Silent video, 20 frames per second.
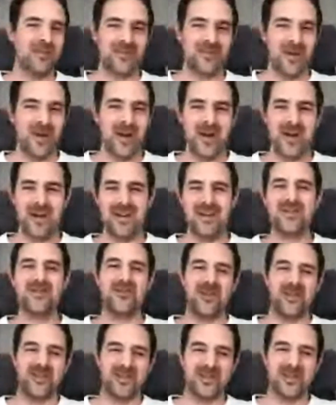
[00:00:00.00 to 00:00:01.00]
DeFi
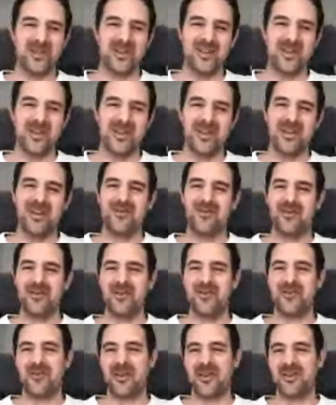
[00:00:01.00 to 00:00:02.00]
in French
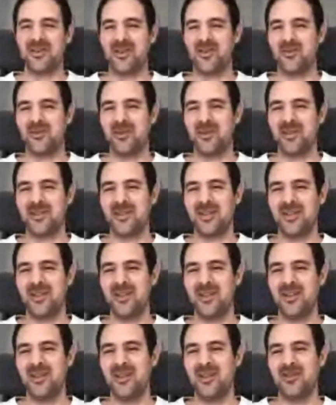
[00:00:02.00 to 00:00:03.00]
for the French
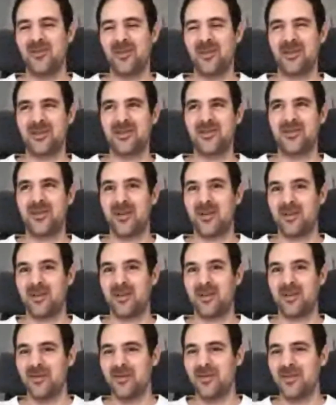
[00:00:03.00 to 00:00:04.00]
community. It was
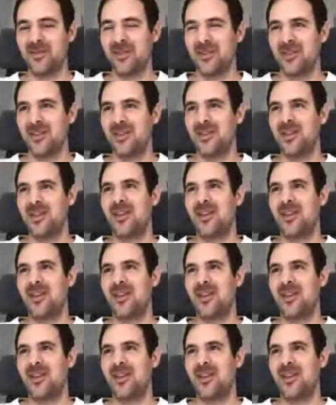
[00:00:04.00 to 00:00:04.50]
very cool.